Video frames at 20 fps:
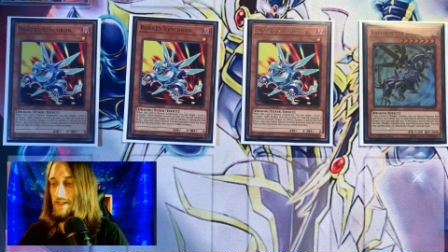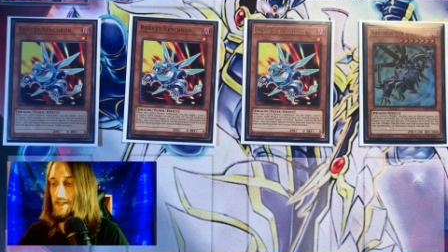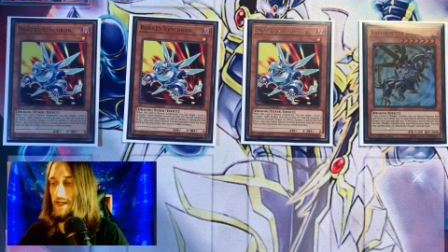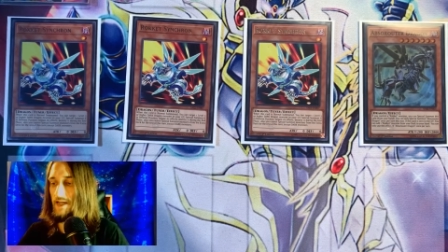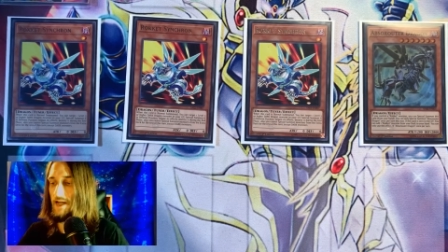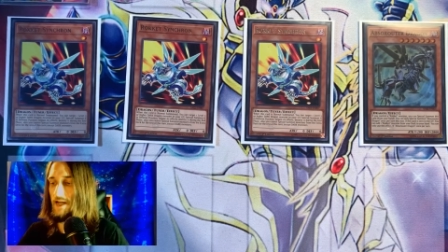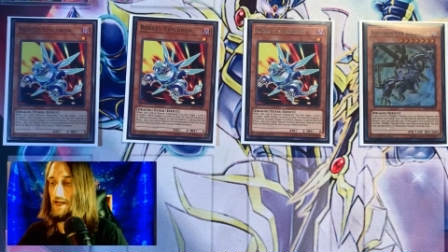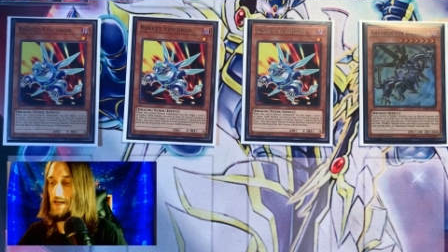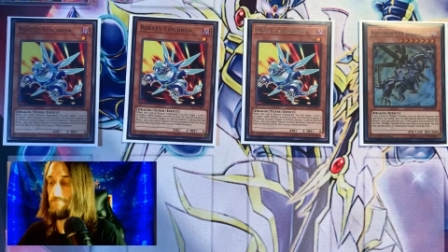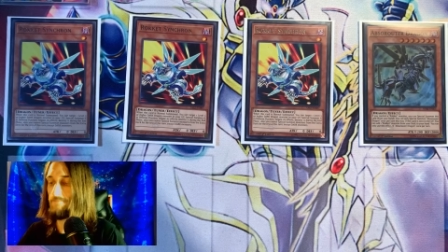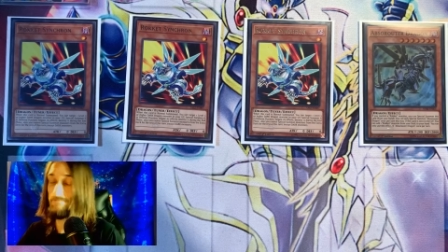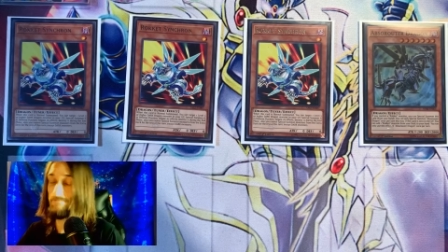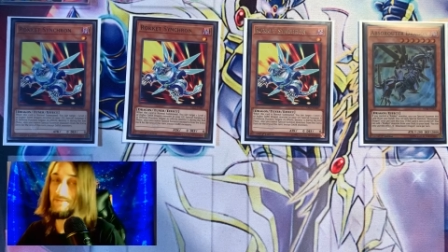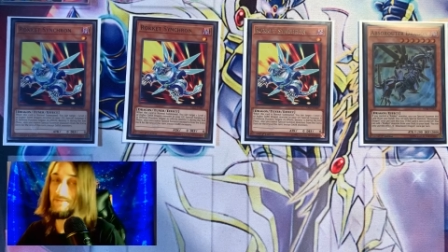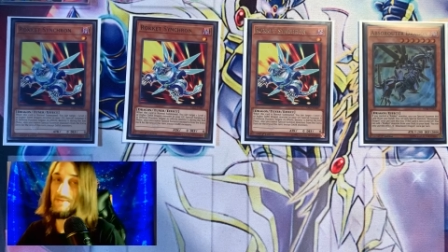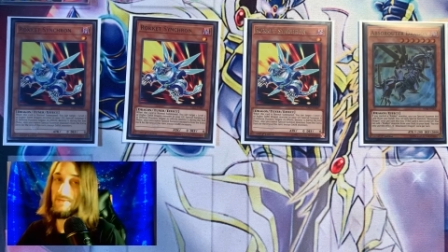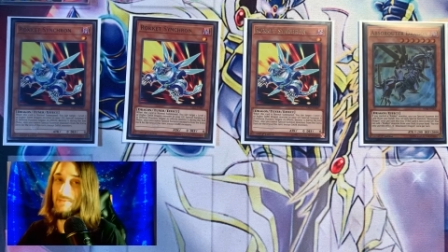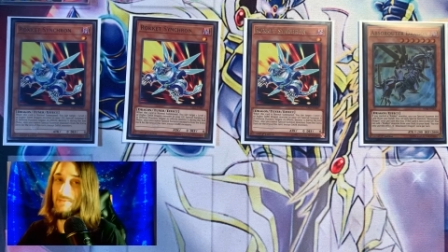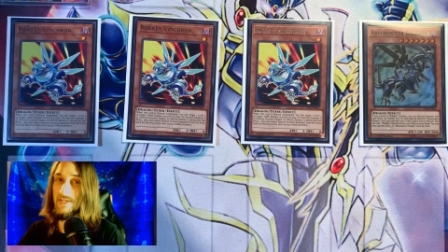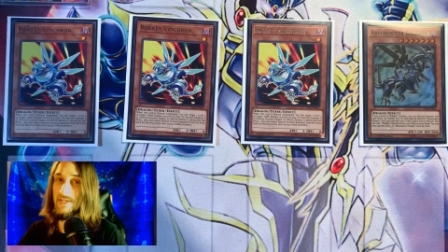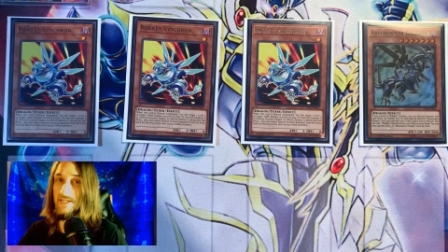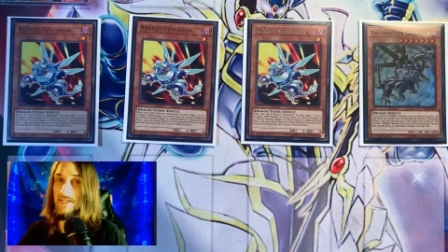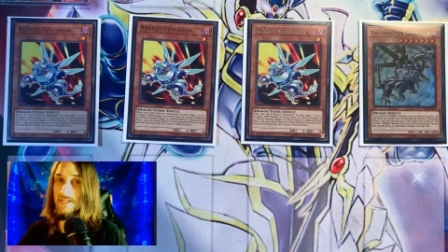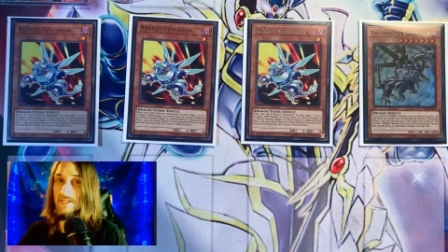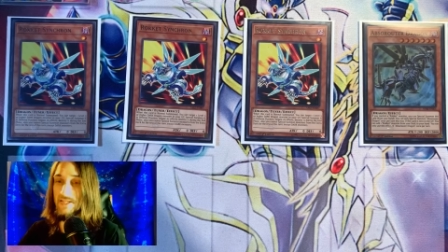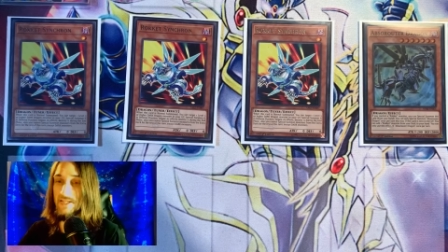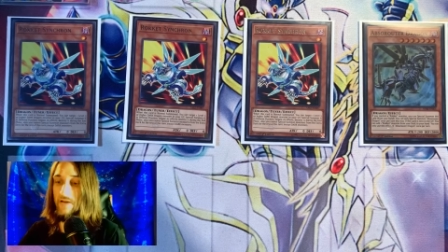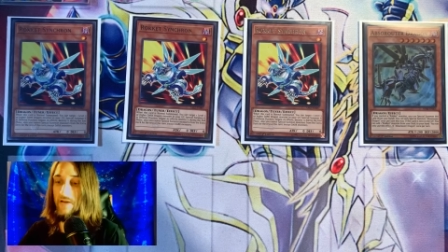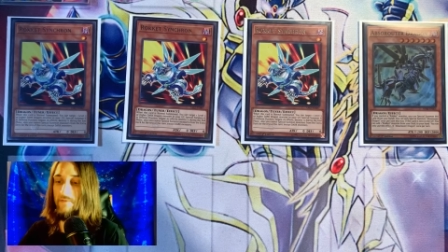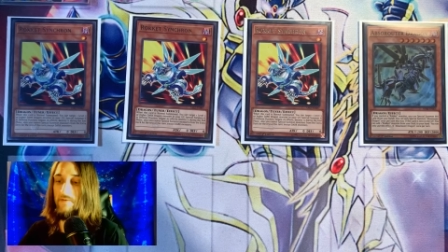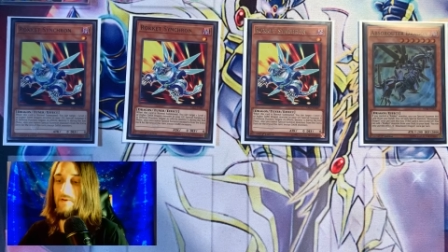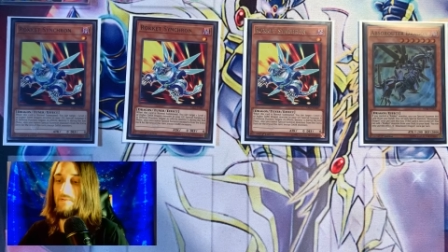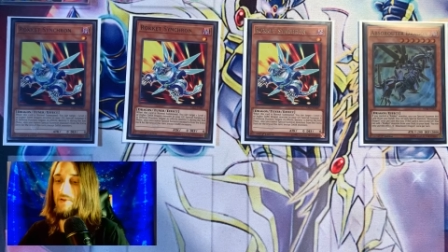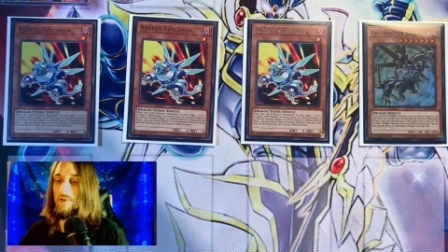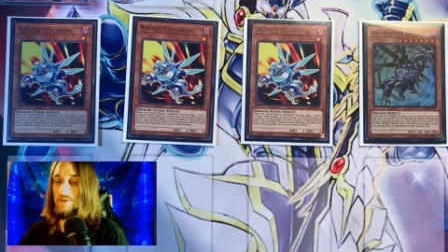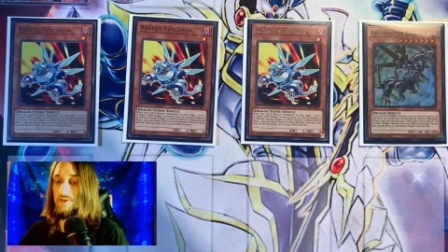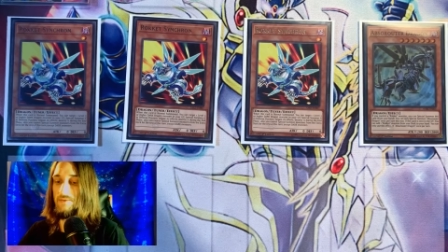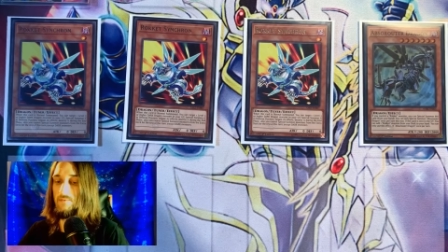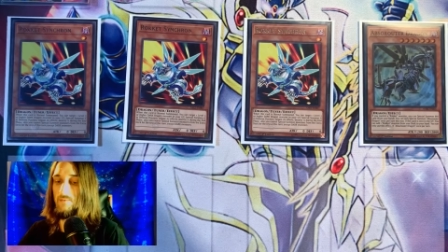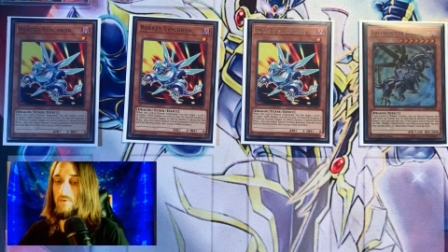and being a
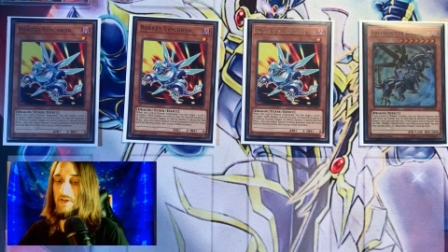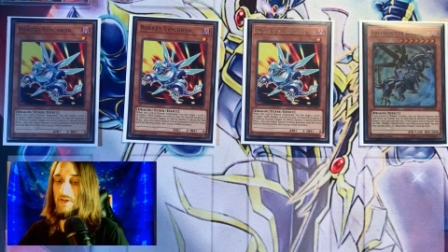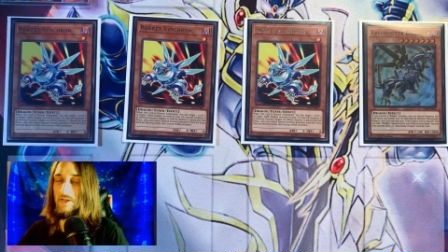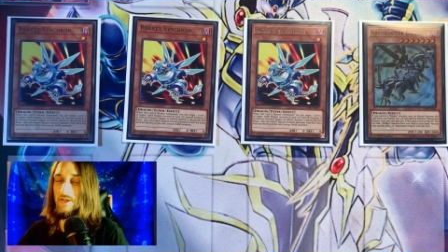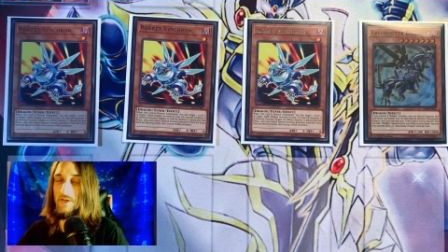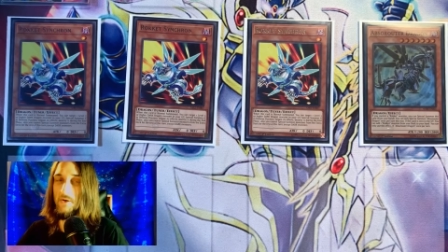7+1,